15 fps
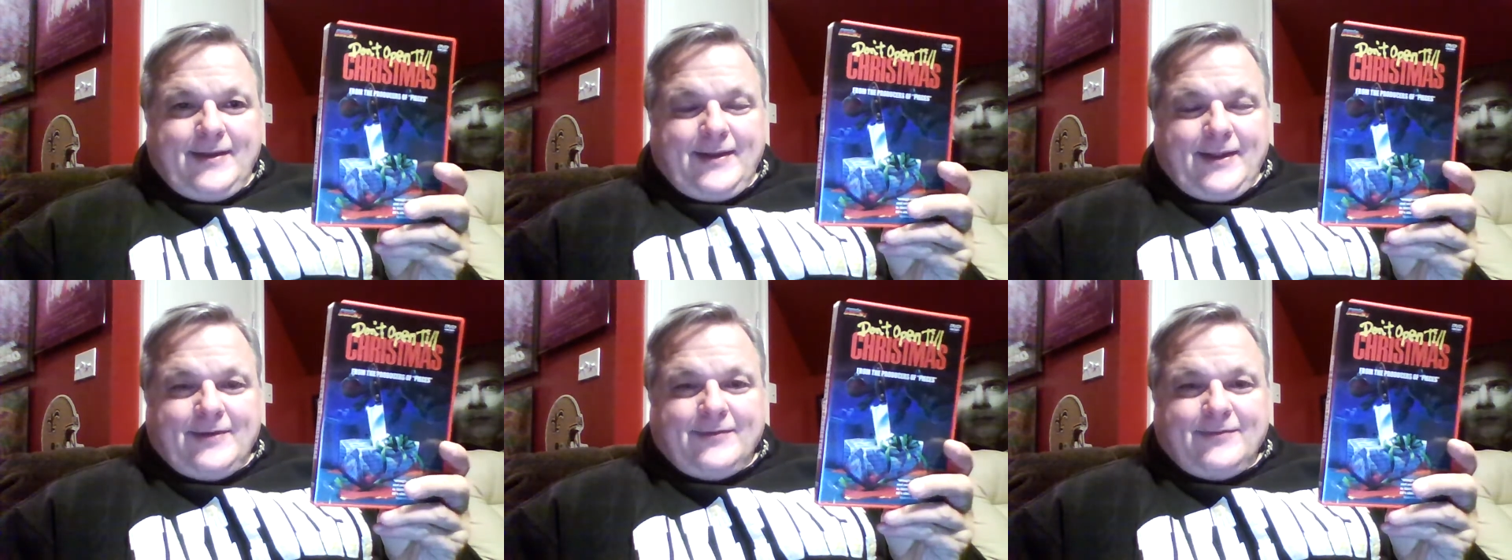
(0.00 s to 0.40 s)

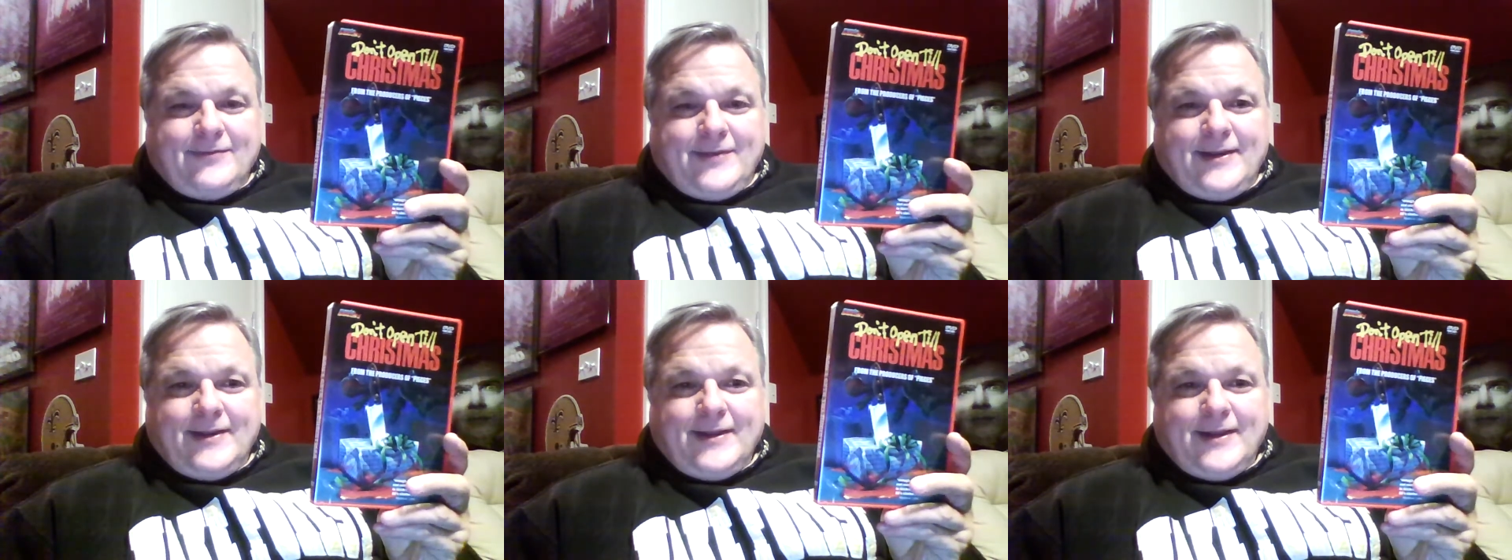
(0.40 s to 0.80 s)

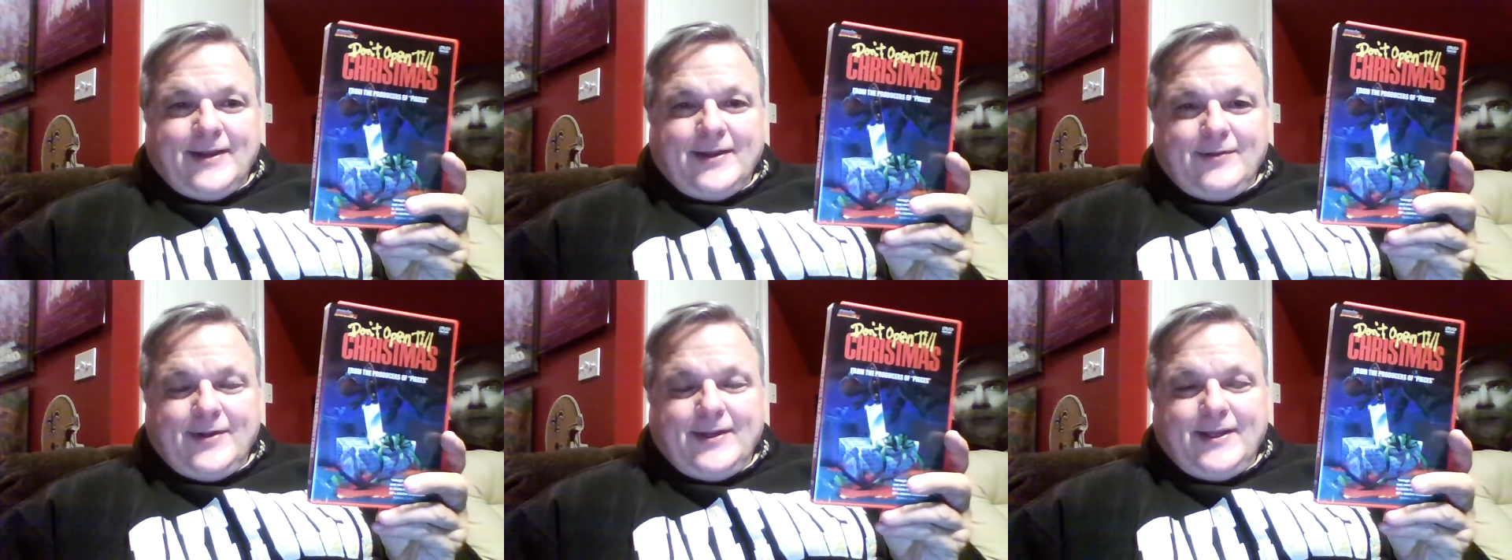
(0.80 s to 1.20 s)
entertaining
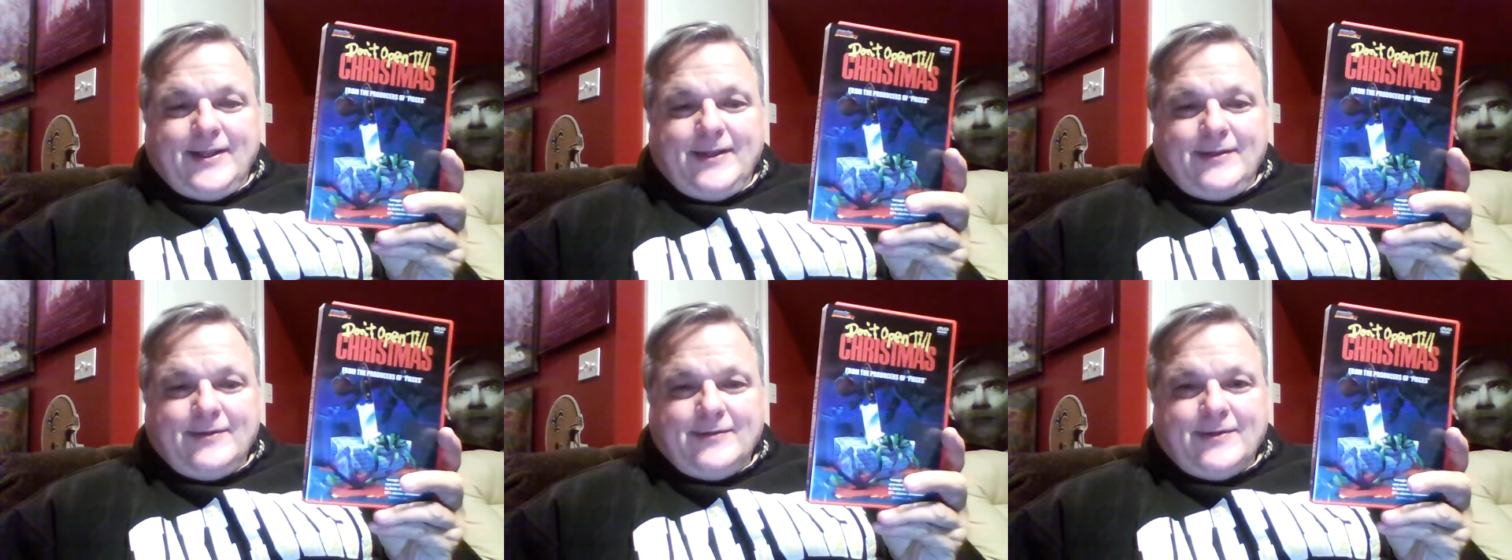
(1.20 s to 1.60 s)
and
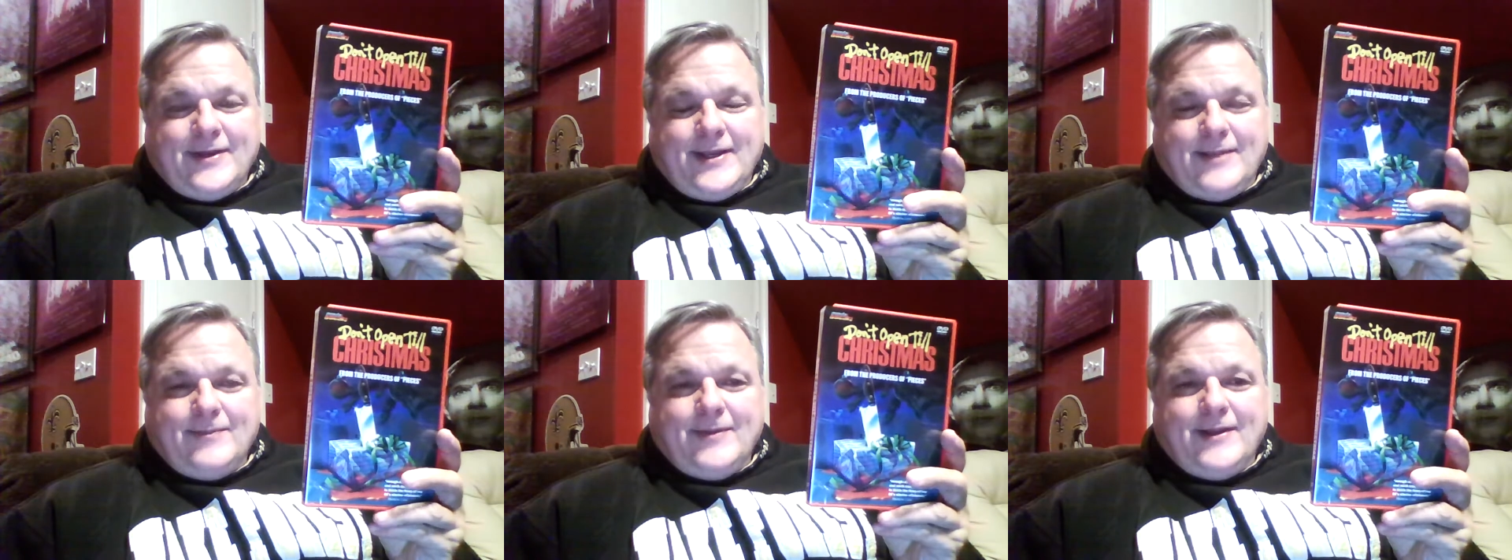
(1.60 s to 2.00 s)
gritty
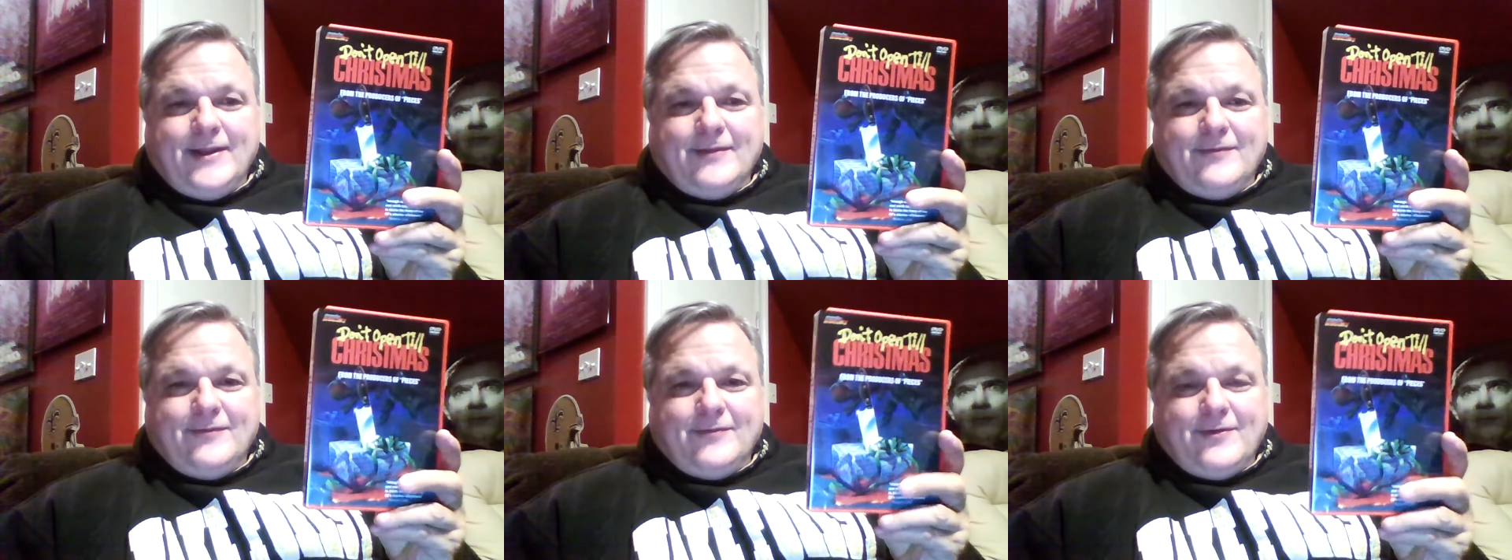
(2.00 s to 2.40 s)
90 minutes,